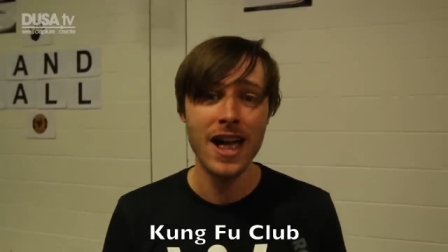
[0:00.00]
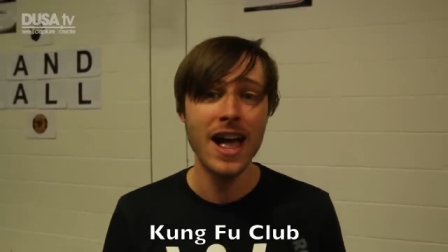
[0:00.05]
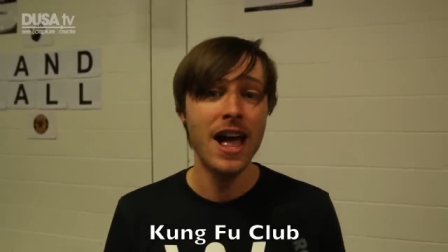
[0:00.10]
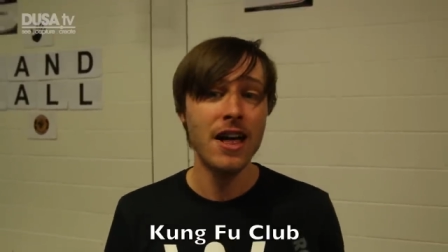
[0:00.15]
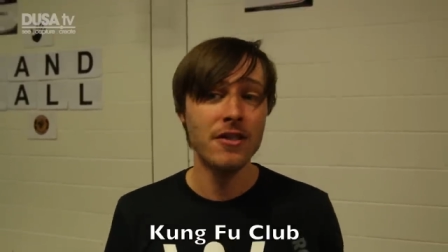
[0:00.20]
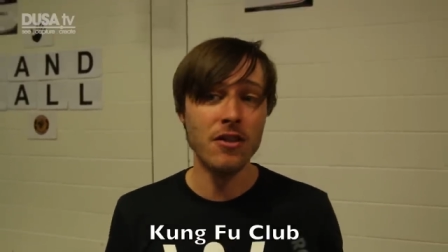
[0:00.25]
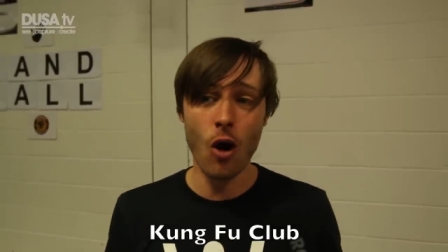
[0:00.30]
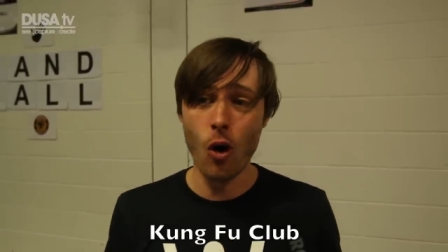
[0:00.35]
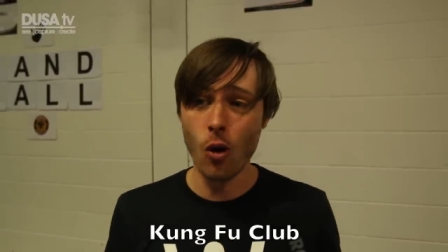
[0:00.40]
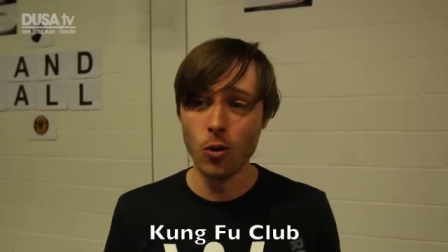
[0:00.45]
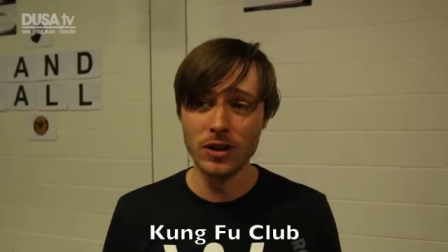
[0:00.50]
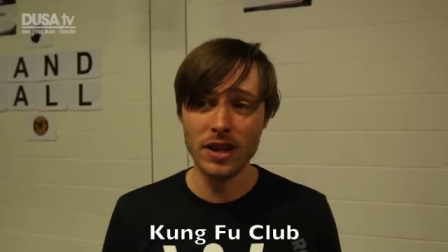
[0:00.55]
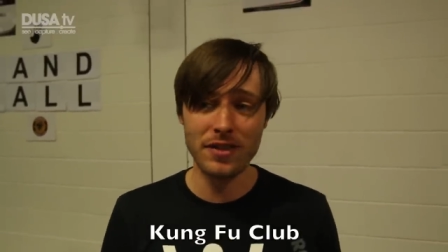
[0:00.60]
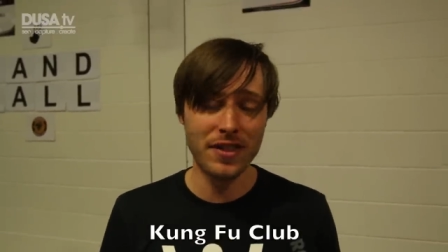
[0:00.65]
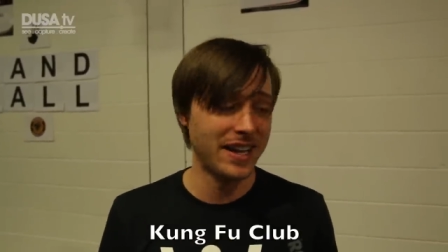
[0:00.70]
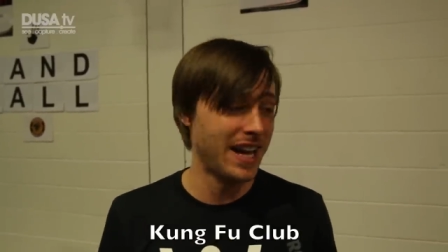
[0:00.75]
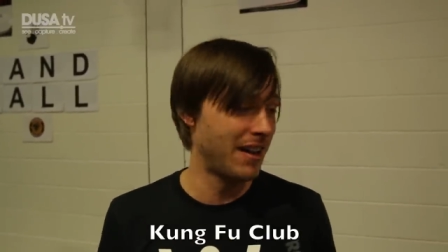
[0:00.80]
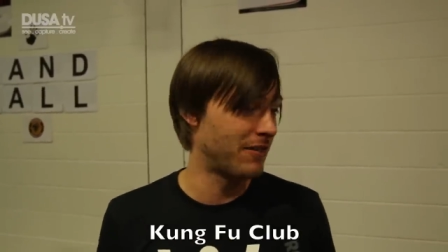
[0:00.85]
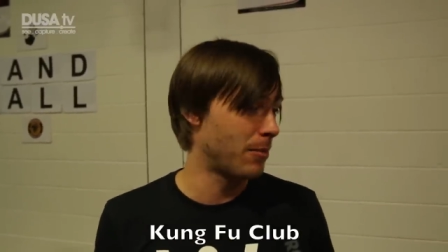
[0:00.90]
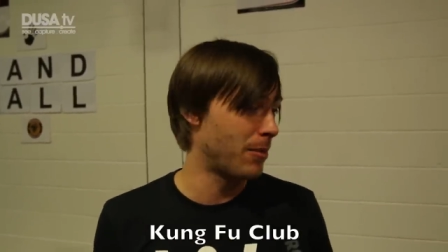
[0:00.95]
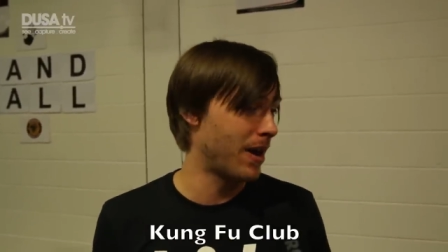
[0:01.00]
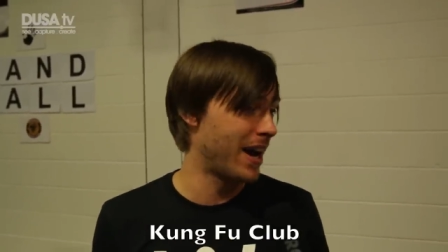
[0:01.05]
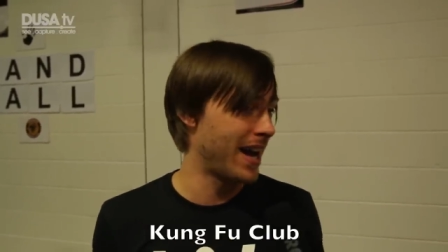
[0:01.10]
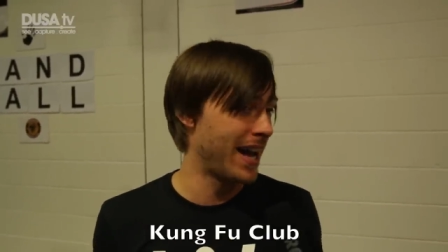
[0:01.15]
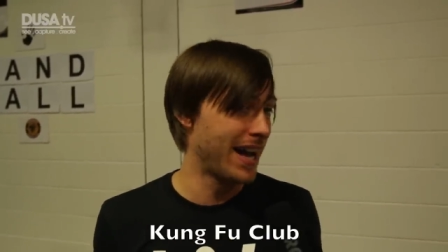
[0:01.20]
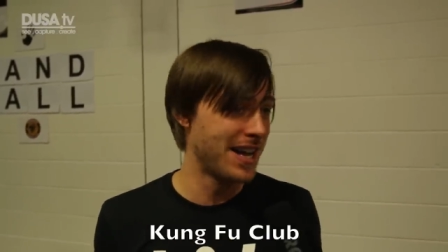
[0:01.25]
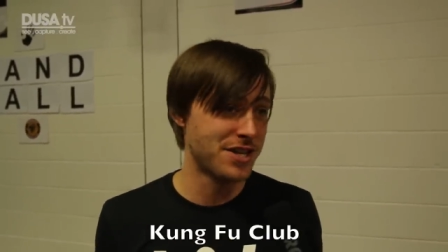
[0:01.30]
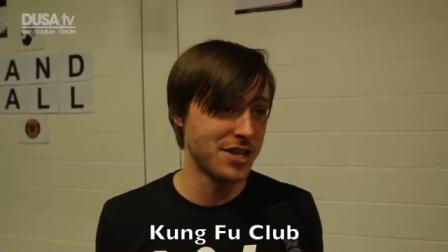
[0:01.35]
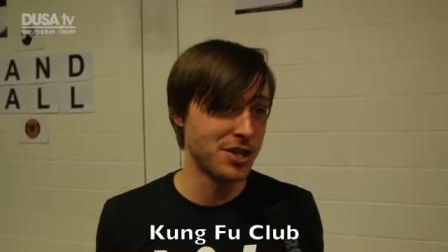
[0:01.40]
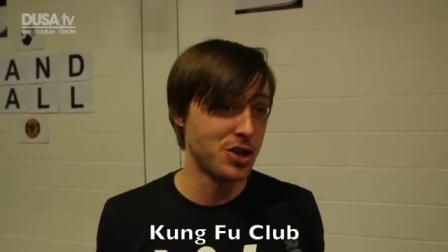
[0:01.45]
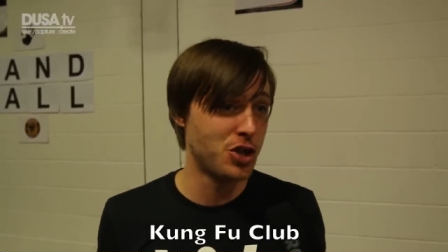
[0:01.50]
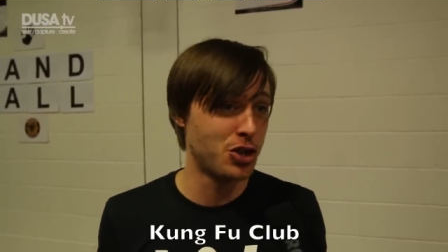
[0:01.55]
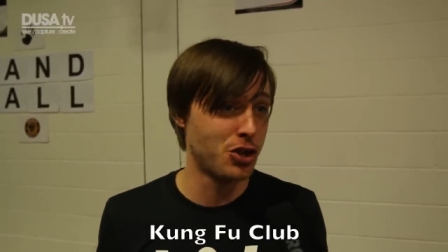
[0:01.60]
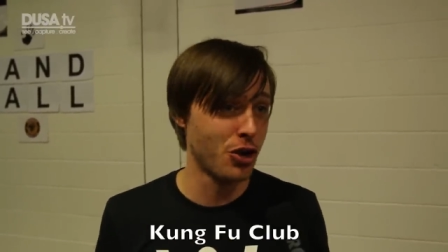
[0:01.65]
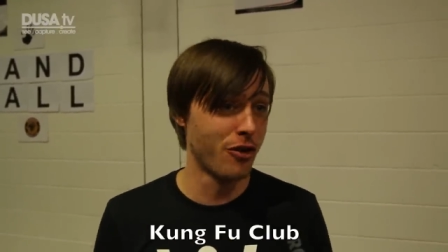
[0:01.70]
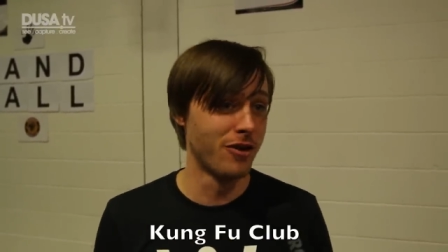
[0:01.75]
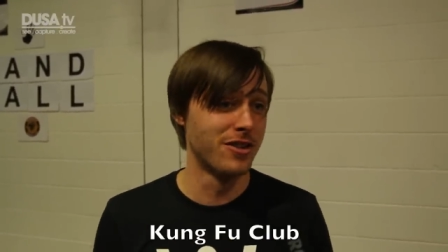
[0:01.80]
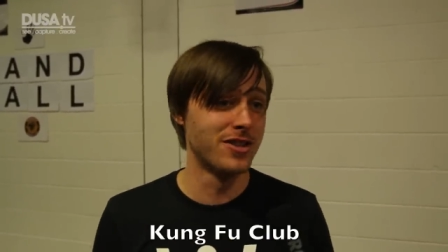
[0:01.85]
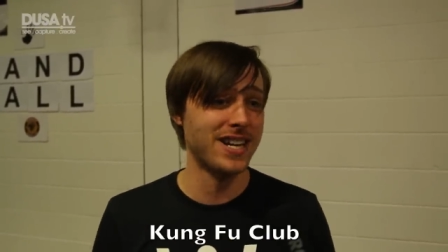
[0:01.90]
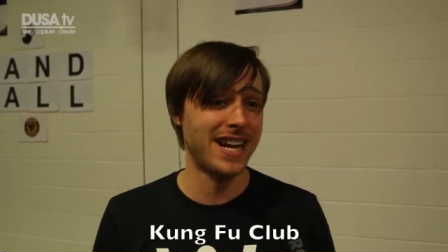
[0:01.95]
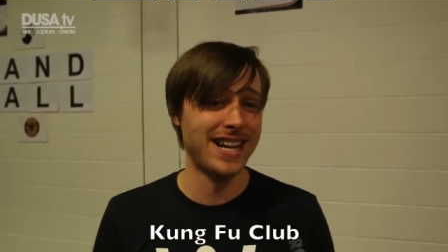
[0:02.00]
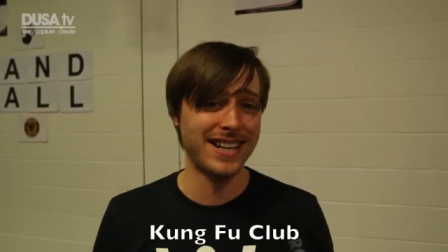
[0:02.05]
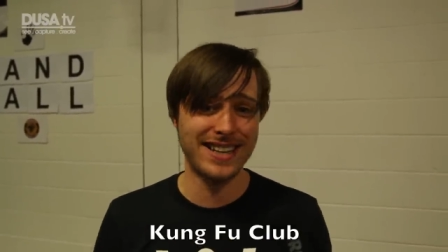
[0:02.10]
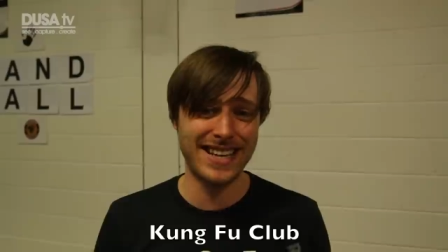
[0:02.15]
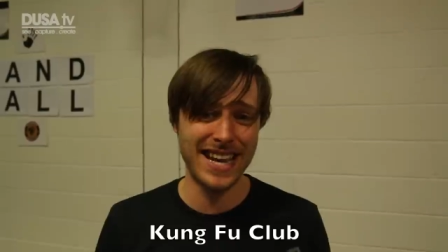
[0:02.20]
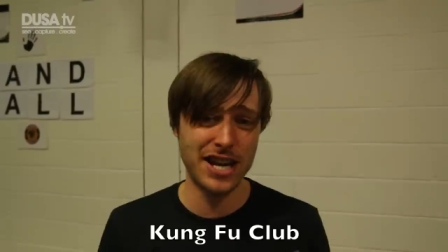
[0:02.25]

The only thing you have to buy is insurance in